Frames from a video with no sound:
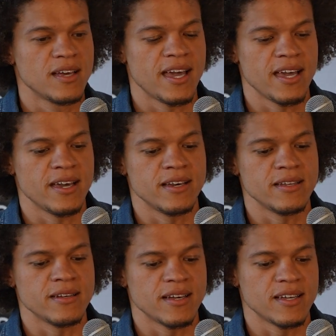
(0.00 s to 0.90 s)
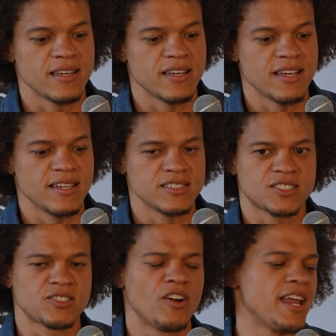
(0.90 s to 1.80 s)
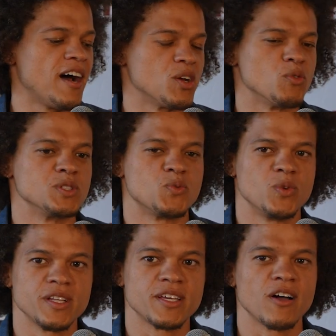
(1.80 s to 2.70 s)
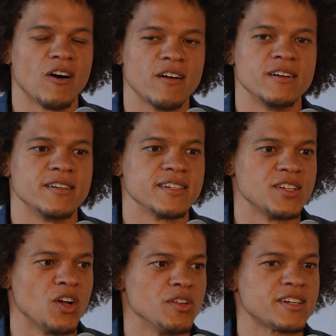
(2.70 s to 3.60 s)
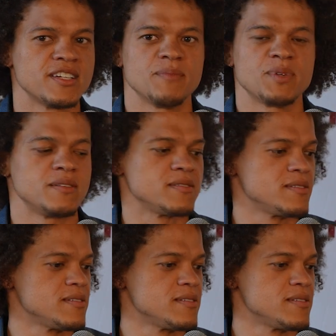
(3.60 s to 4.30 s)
And starting out, it was really hard, you know, looking up at